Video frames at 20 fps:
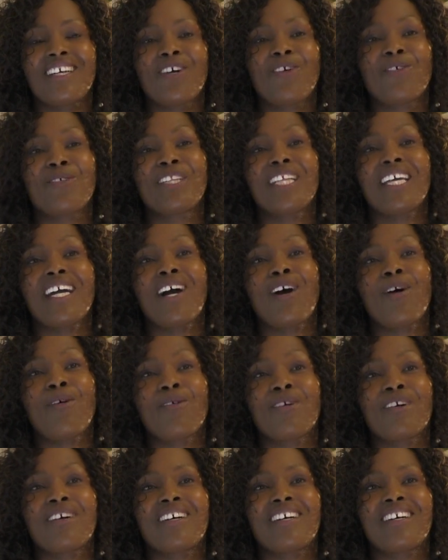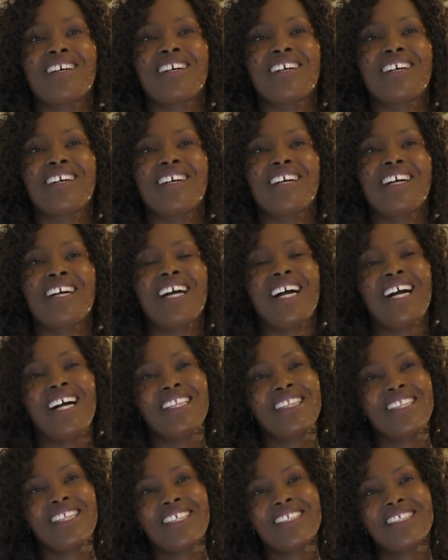or the hour
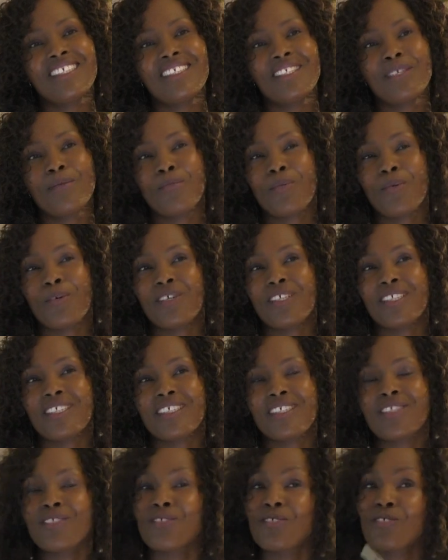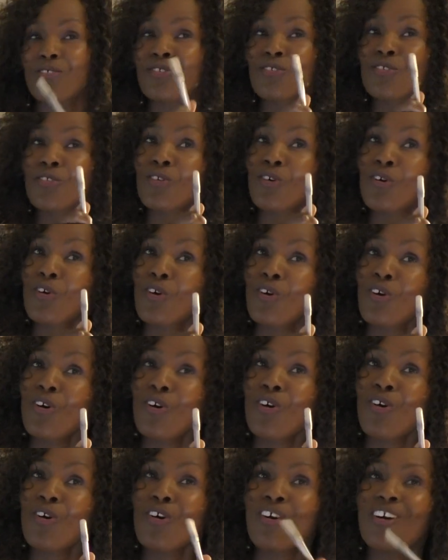and that is the point do you
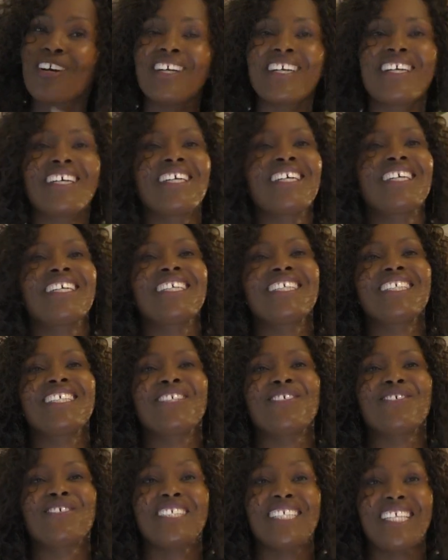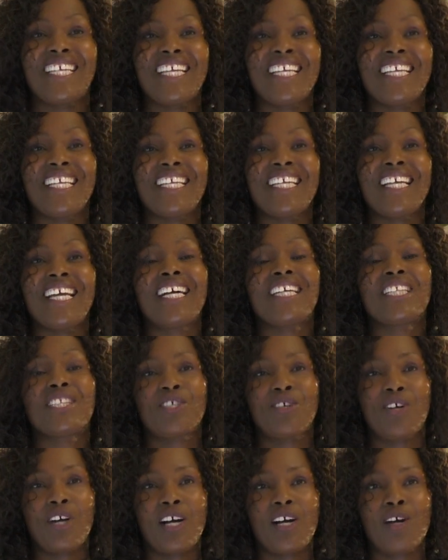know your day
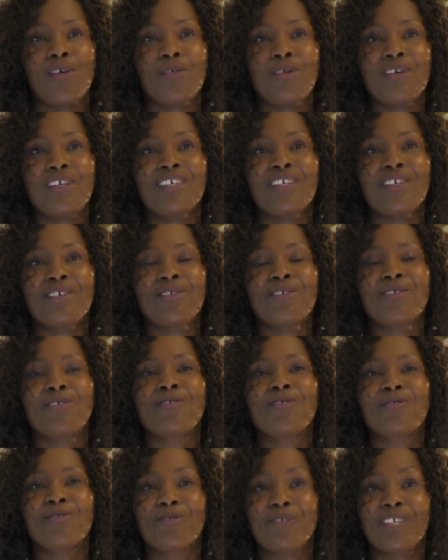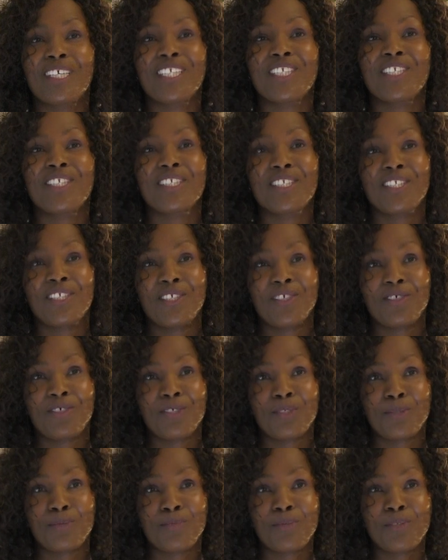and your hour when
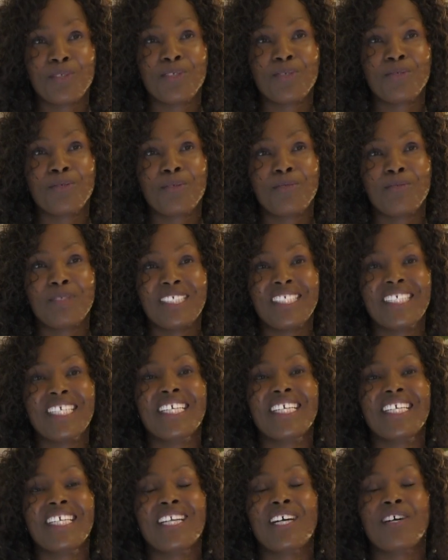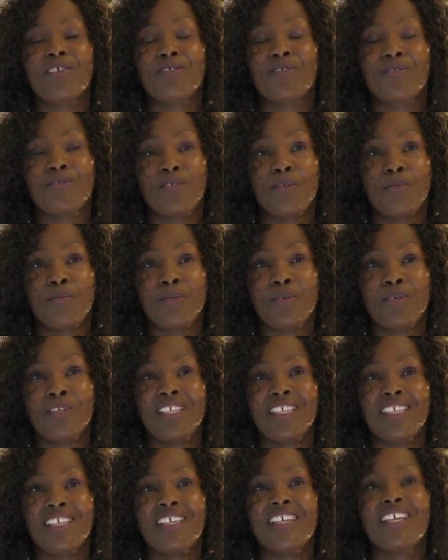your spirit will be taken out of your
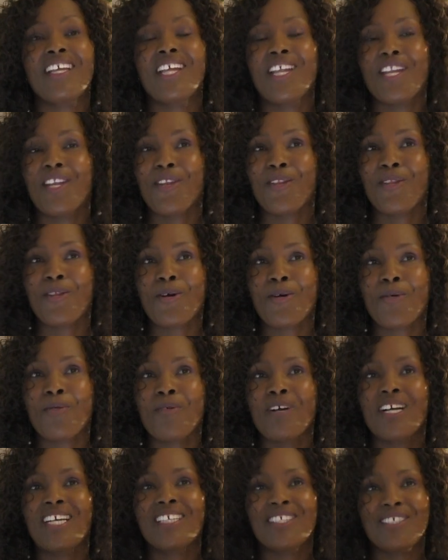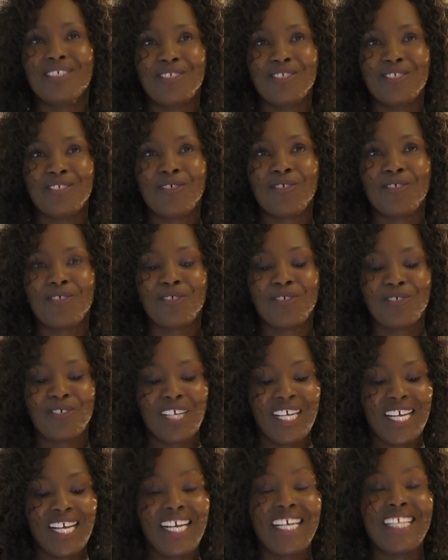body? No, you don't know.
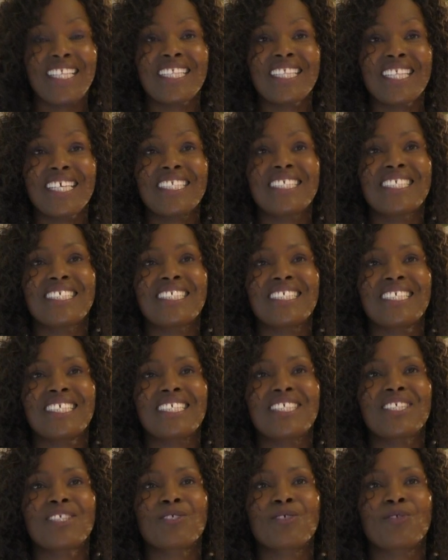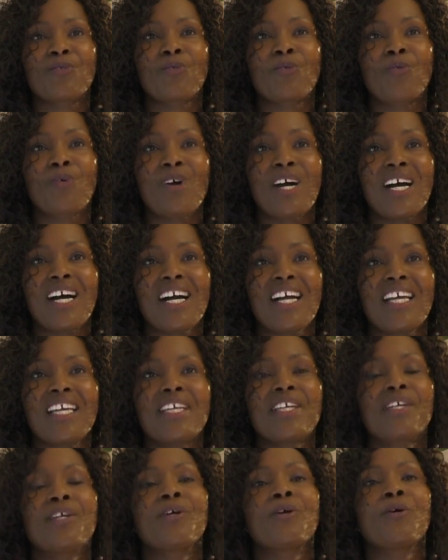And that is the reason
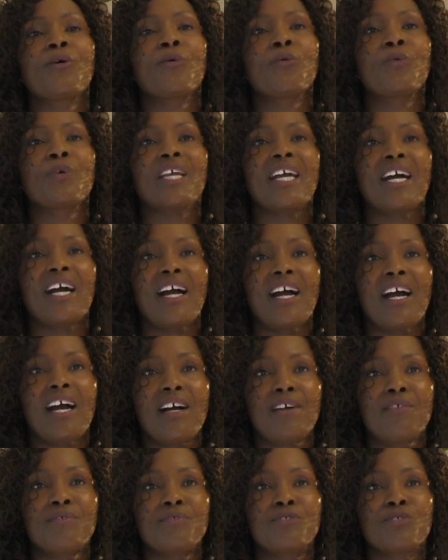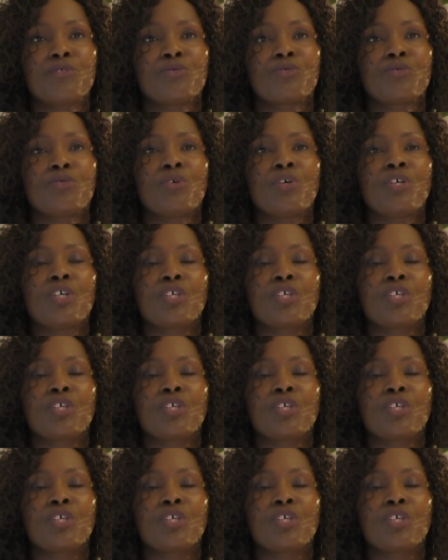why we have to